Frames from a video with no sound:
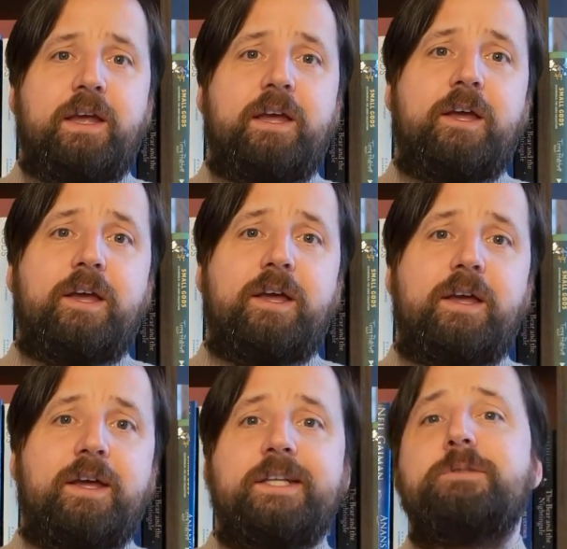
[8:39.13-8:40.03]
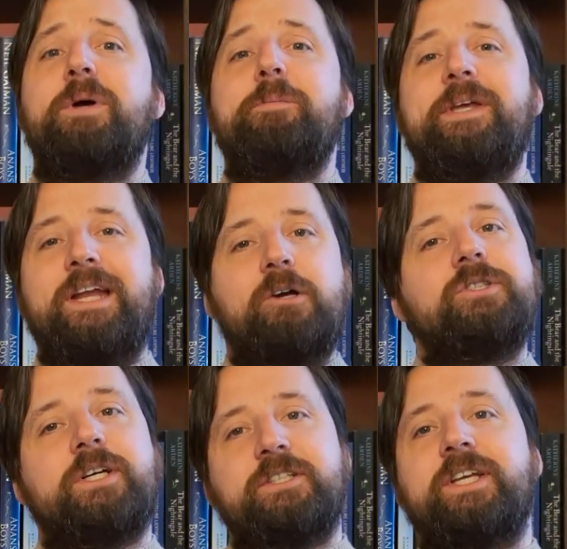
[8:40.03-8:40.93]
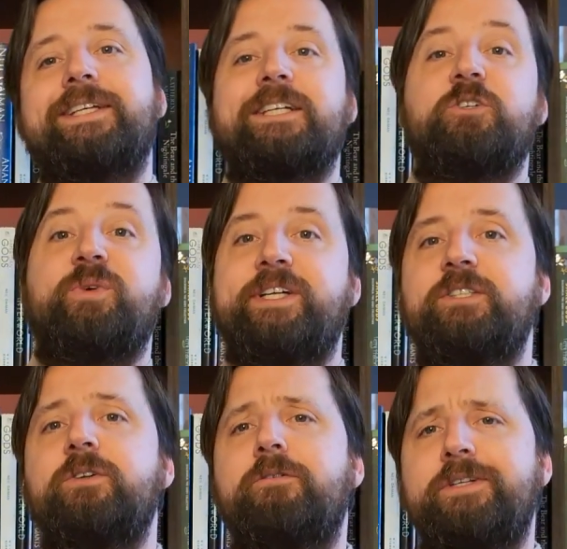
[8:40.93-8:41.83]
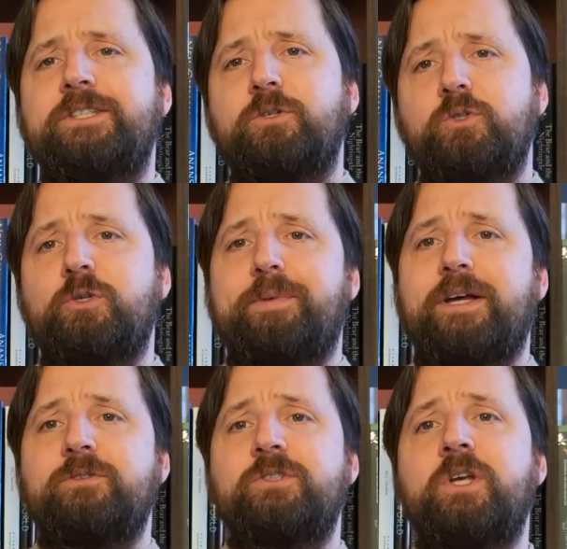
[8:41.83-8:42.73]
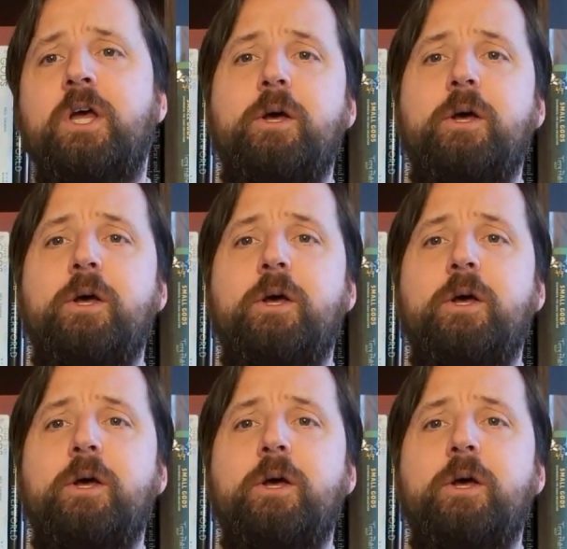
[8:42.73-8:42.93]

Uh, this might be an outsider's exaggeration of these social bounds,